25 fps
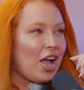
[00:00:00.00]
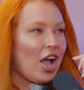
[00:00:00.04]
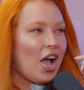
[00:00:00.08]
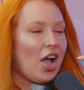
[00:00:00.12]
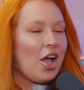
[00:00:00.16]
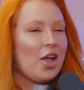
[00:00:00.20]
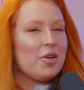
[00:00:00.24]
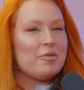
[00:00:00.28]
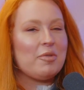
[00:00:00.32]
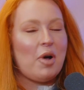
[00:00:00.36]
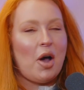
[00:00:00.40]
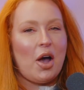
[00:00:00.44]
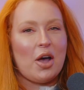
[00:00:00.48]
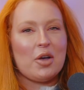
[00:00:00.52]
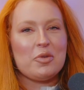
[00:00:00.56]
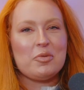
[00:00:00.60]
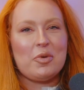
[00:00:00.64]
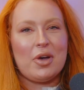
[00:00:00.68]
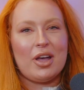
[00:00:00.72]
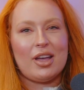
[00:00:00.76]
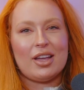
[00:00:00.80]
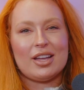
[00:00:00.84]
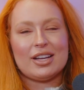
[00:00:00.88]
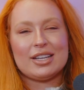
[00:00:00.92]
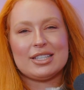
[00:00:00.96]
I
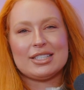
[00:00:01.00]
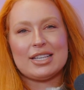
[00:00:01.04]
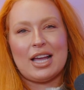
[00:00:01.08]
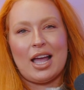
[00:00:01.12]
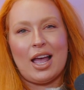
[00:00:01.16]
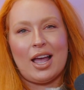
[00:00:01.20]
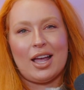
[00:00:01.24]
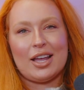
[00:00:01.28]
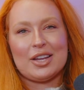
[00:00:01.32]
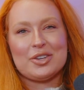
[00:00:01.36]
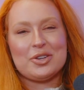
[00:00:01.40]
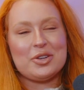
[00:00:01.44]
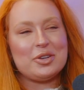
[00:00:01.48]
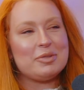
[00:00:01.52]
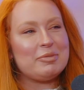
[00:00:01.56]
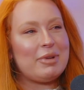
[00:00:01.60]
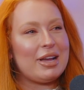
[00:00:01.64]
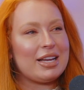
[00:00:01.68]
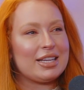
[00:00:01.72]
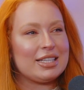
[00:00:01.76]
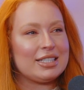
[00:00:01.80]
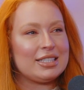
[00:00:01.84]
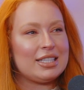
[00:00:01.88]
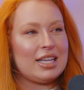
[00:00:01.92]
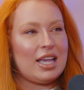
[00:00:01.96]
worked at a nude
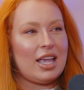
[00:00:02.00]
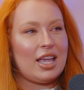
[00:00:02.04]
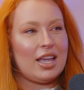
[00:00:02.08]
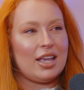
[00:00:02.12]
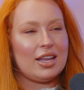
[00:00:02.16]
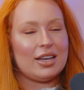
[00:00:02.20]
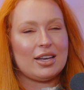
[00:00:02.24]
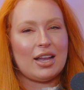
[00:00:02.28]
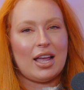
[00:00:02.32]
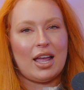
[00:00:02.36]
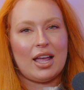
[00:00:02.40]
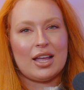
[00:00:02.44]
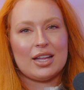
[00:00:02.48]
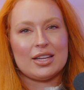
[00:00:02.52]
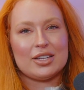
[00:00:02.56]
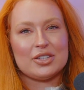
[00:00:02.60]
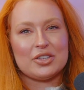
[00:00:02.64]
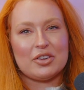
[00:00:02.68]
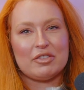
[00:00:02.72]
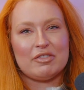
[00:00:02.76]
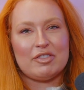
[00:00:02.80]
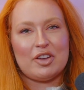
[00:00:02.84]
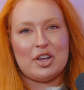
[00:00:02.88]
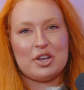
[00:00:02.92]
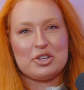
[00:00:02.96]
magazine and
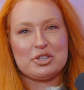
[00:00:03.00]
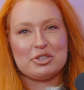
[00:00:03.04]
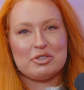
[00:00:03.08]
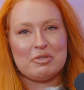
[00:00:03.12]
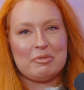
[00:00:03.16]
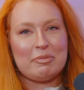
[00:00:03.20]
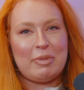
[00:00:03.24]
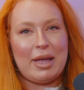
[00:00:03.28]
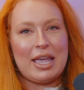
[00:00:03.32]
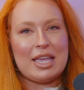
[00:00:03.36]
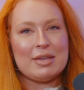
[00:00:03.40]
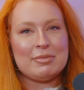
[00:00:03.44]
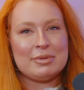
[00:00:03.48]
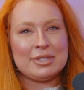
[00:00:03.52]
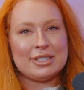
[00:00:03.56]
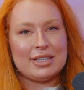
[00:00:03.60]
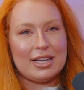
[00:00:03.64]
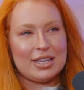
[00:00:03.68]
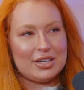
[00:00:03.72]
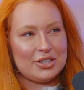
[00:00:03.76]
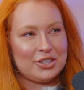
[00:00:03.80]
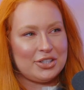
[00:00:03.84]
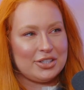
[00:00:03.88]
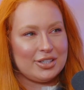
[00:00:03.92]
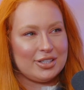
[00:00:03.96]
a version of Babe
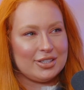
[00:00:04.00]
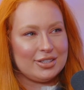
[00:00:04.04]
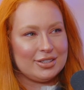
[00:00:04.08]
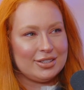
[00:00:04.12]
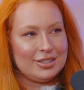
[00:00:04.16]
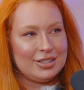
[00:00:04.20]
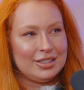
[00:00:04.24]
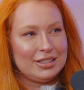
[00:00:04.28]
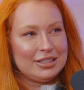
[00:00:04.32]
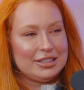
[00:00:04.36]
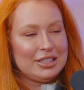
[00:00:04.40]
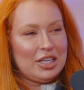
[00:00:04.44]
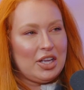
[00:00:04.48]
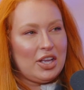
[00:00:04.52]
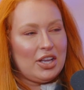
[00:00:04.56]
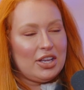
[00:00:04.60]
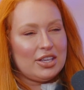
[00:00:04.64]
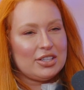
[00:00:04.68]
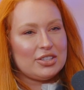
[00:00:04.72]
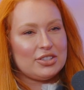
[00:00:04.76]
Station.